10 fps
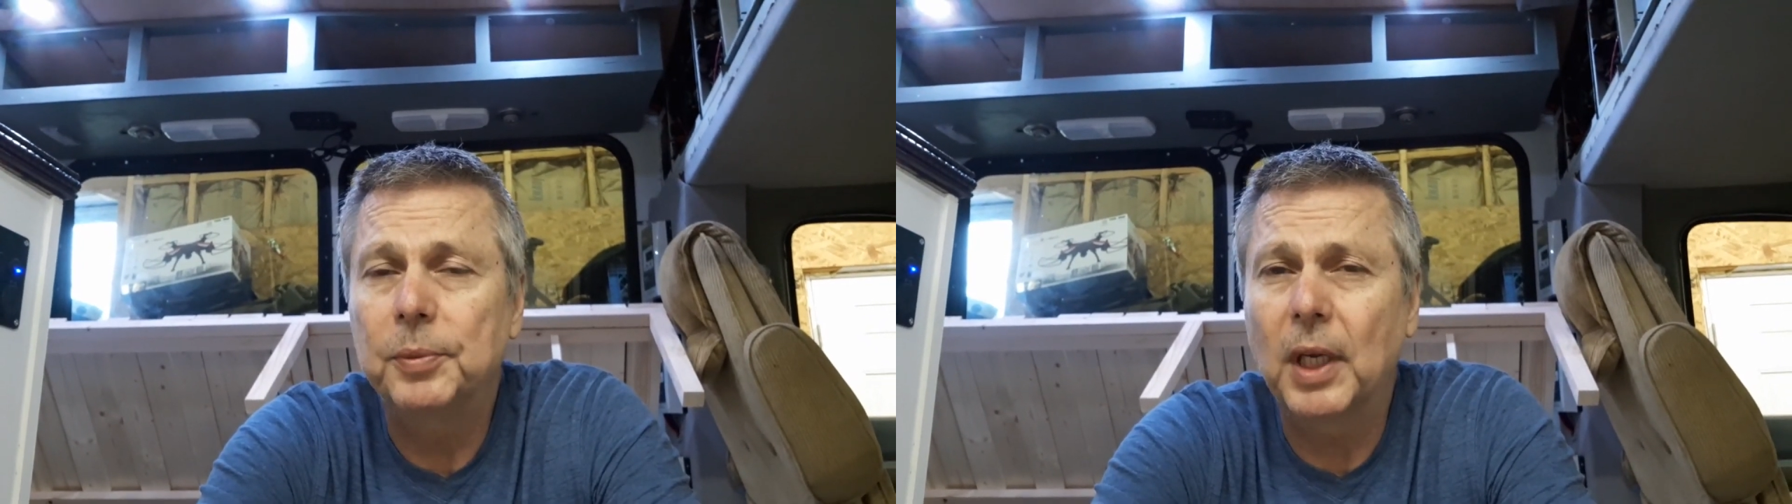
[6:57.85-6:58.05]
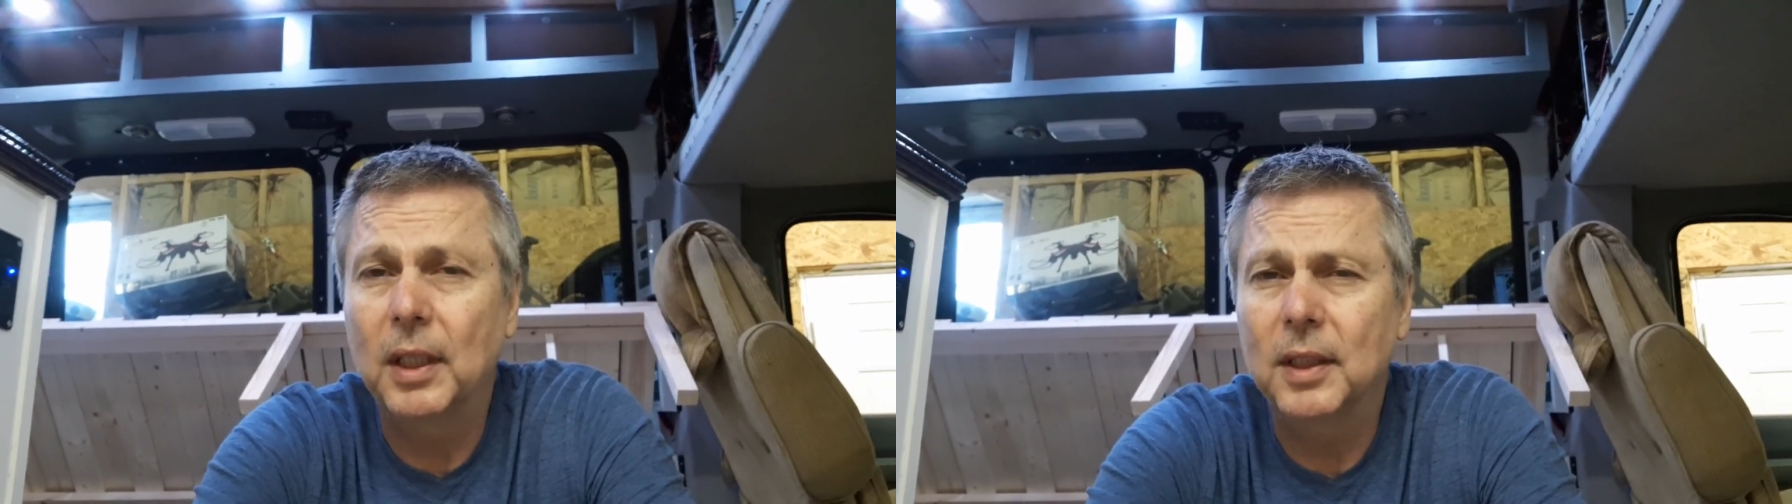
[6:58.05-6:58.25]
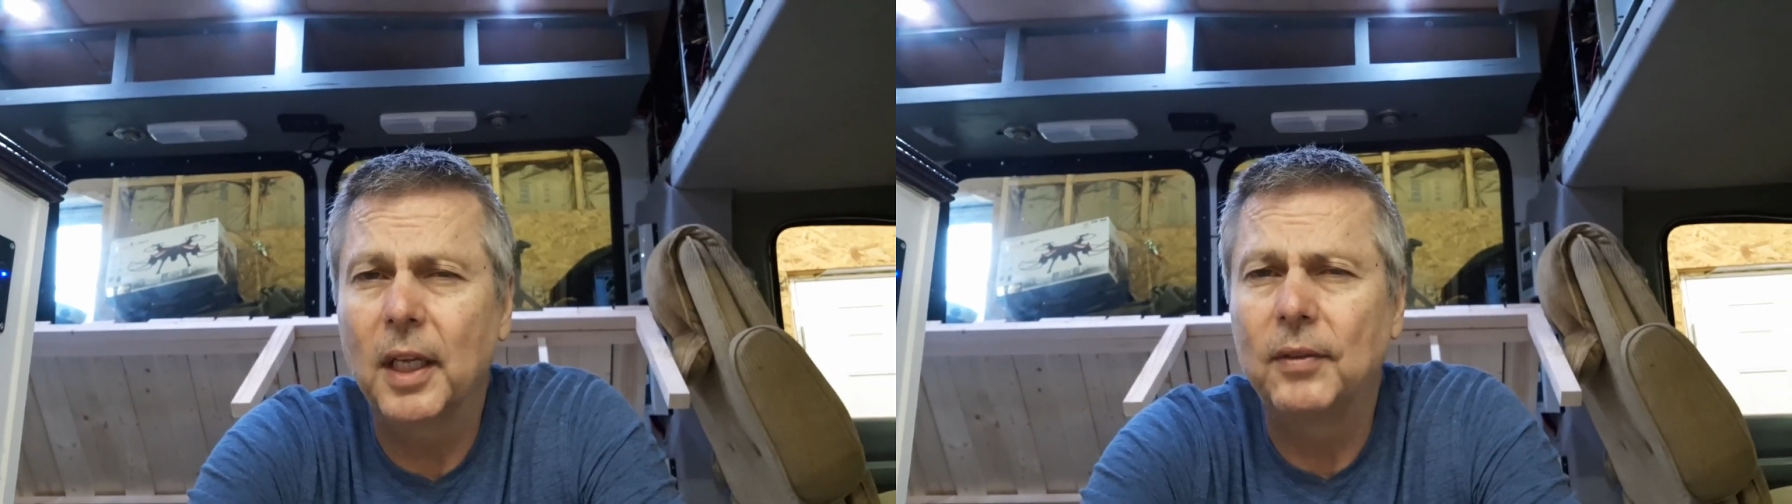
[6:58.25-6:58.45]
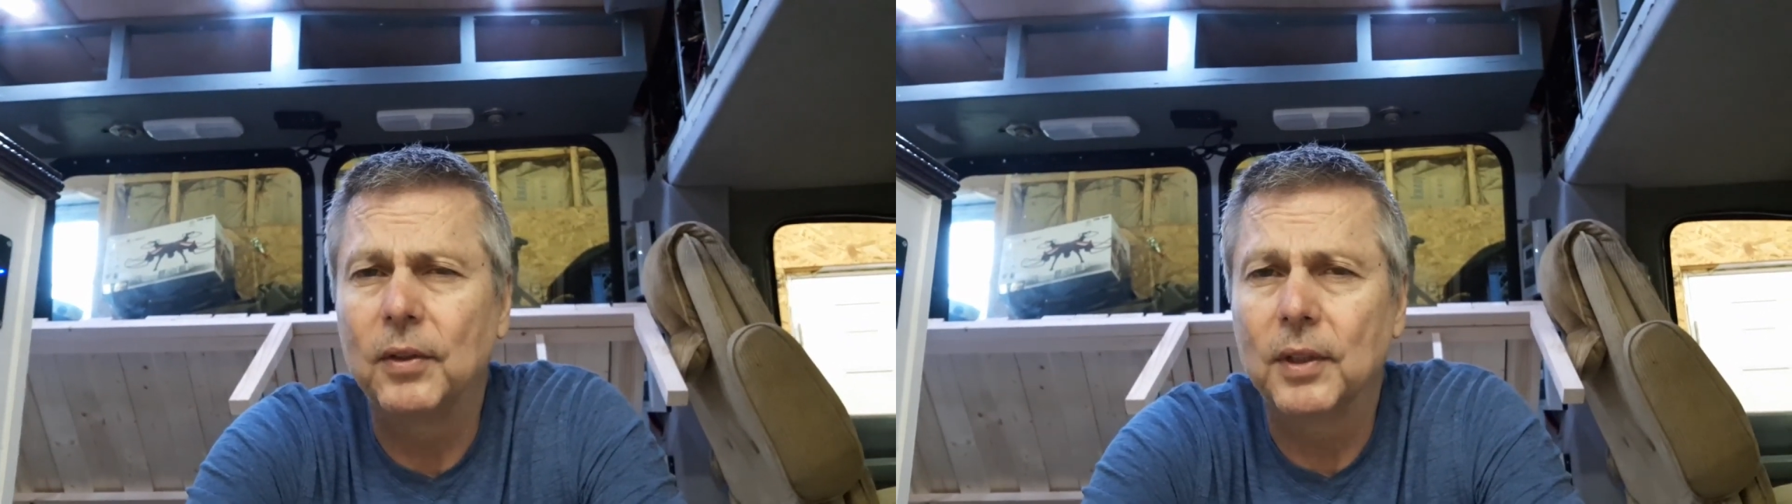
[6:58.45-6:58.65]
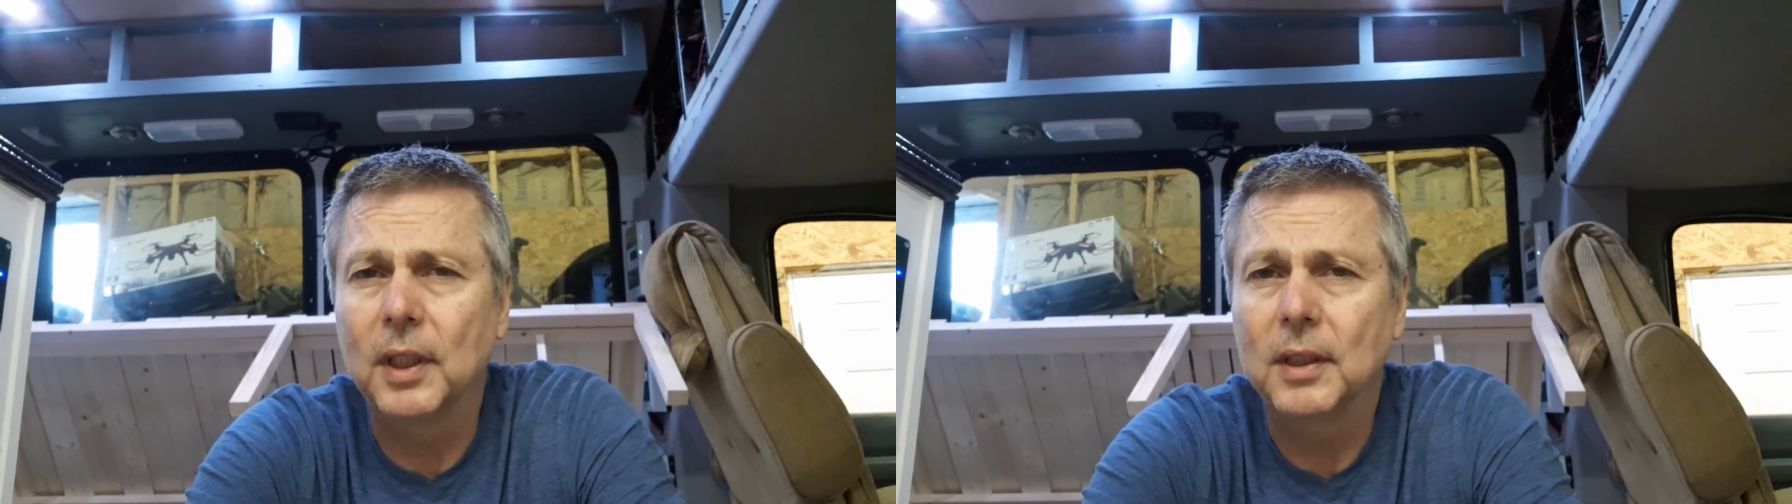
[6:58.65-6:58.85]
tanks level
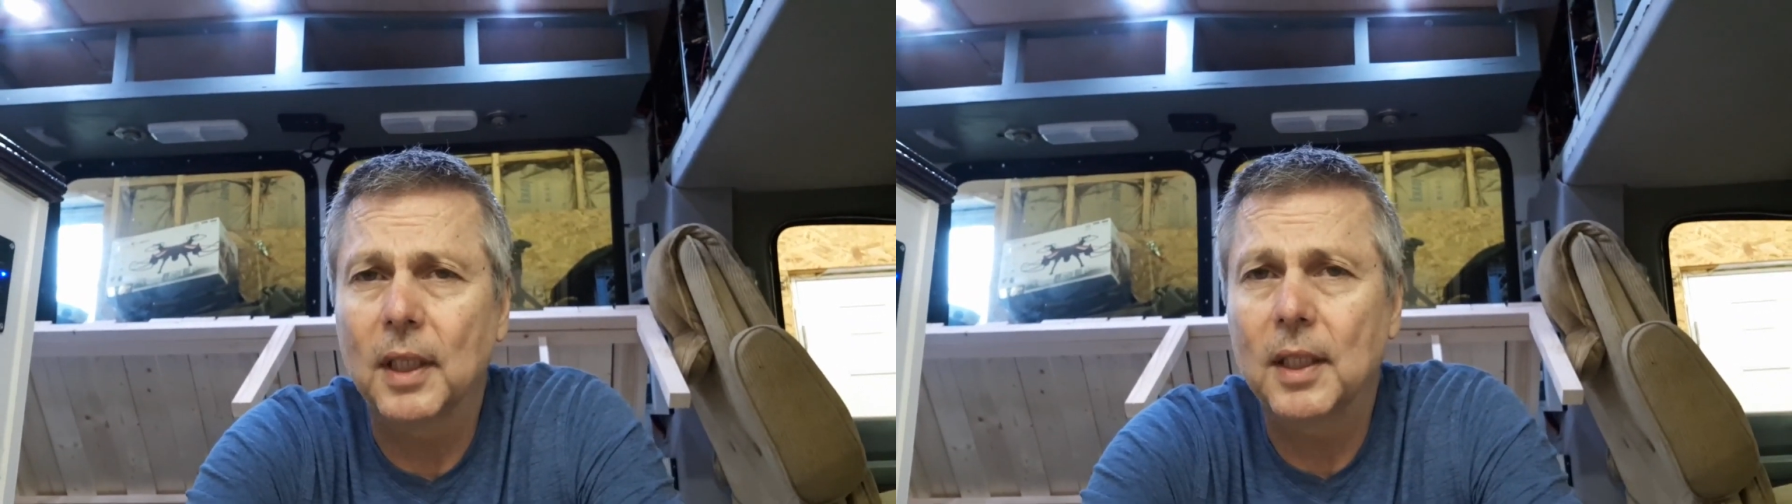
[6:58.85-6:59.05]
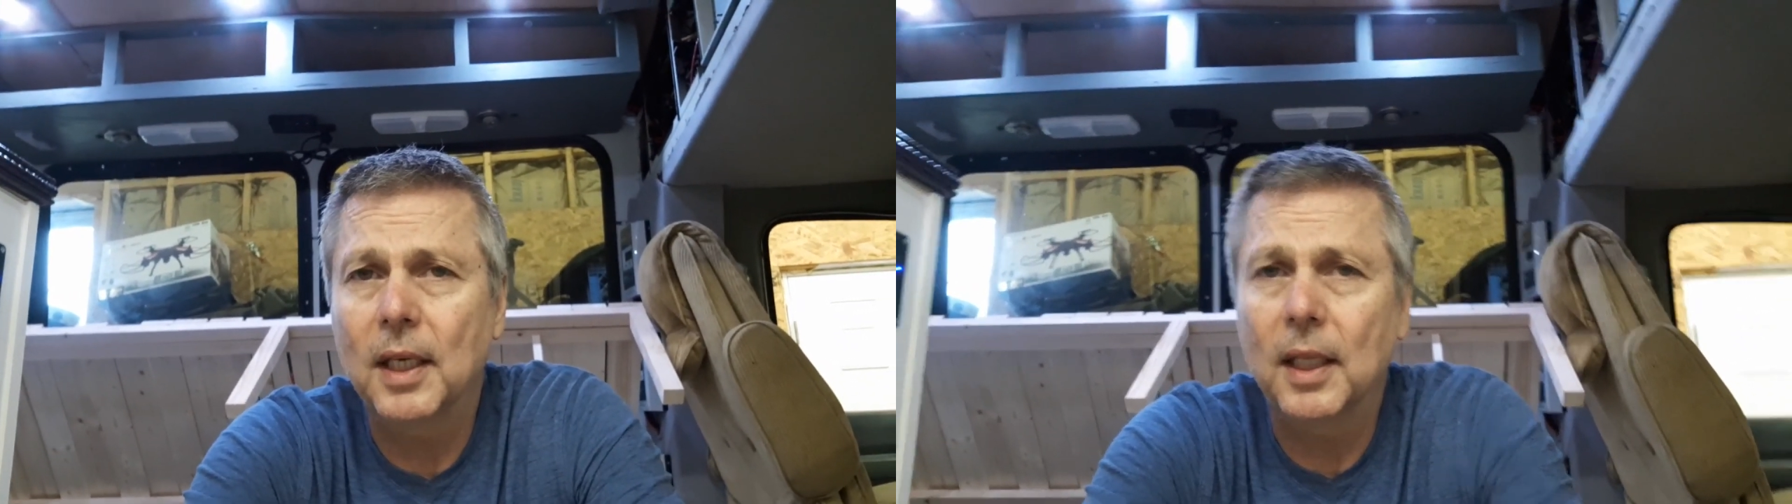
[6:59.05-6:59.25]
and things like that,